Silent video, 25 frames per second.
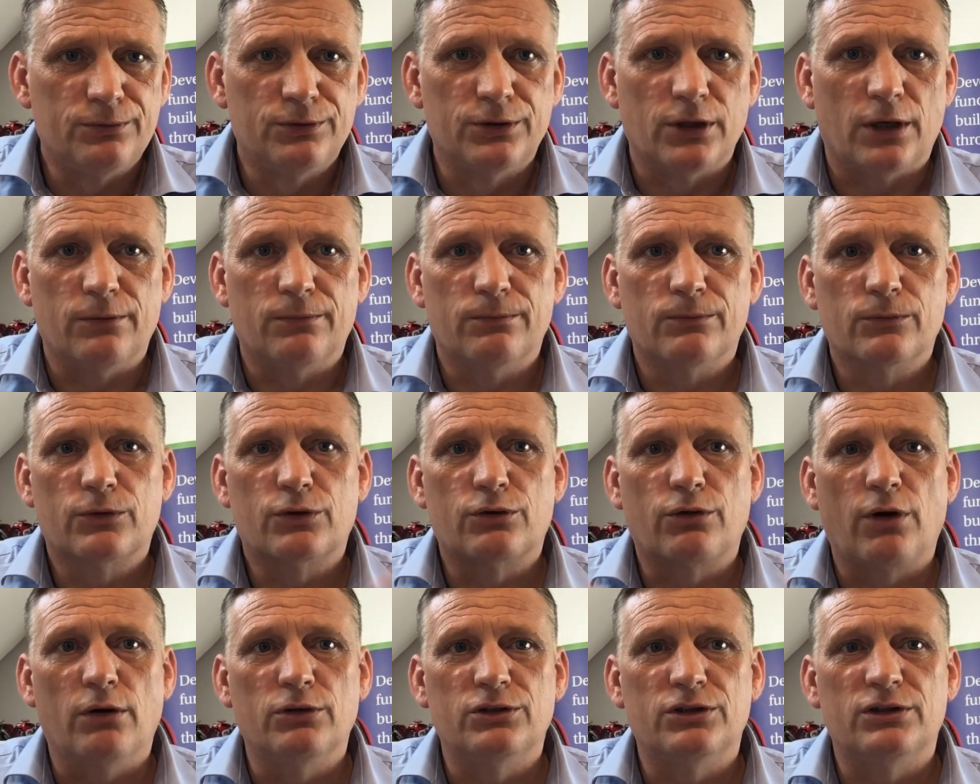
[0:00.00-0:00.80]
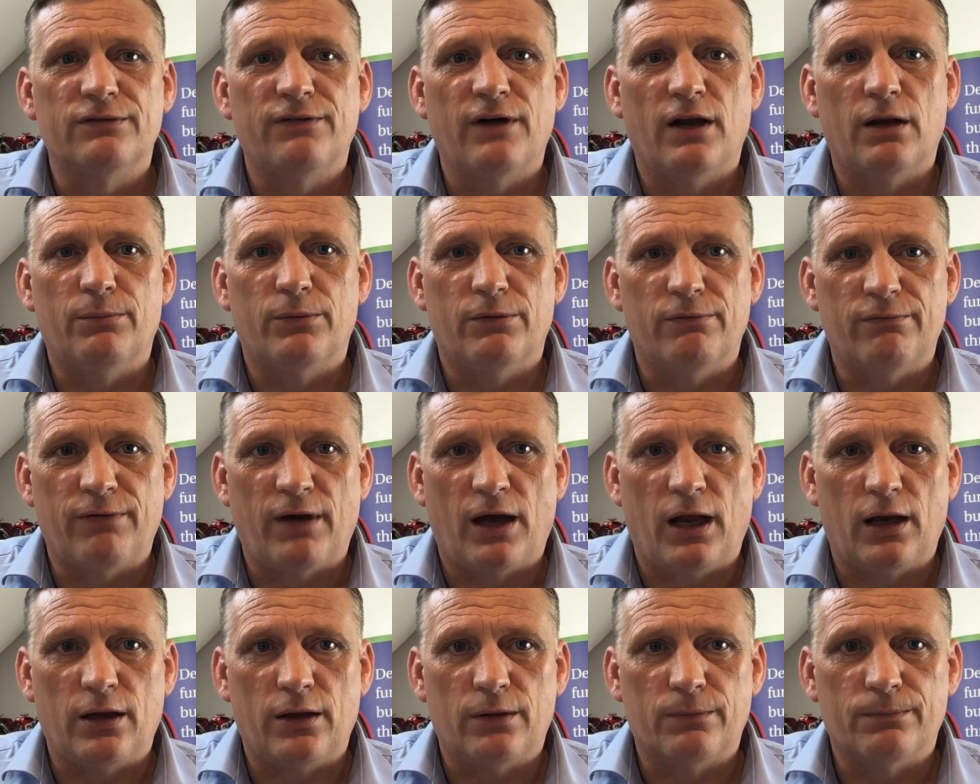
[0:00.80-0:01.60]
So gross development
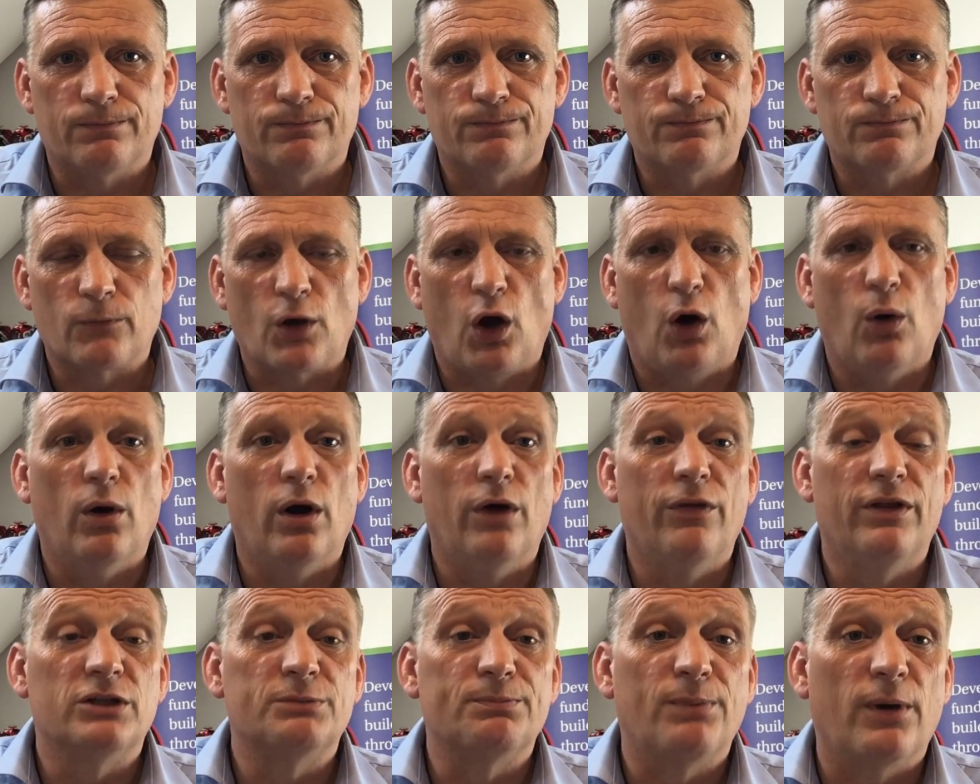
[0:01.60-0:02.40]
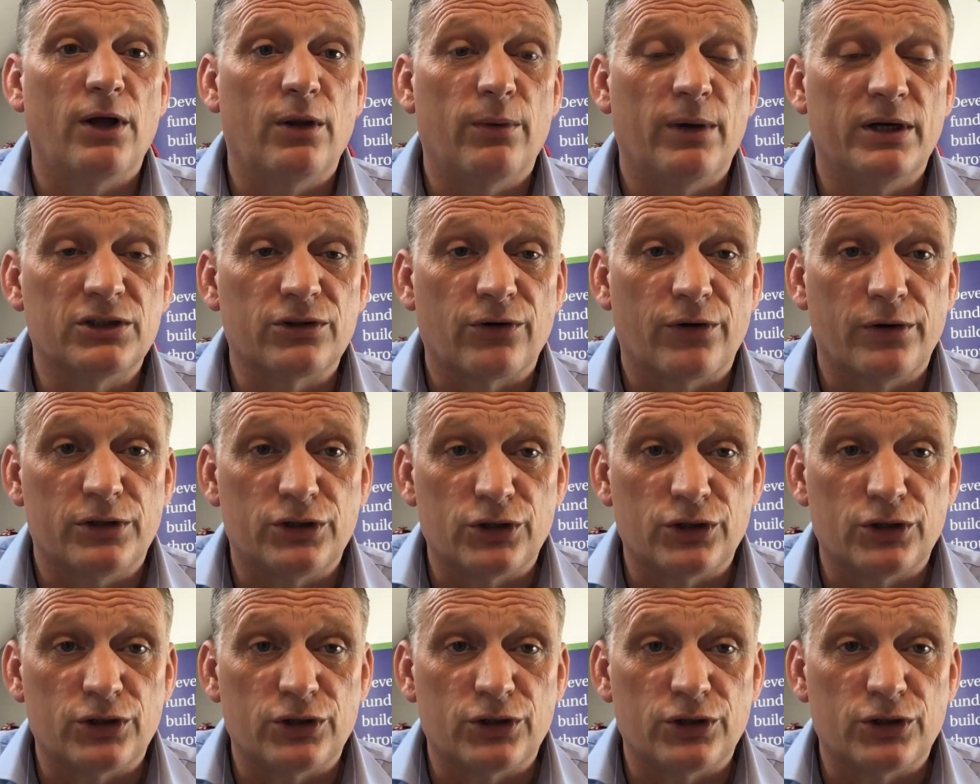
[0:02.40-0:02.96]
value. Oh, and this, by the way, sorry,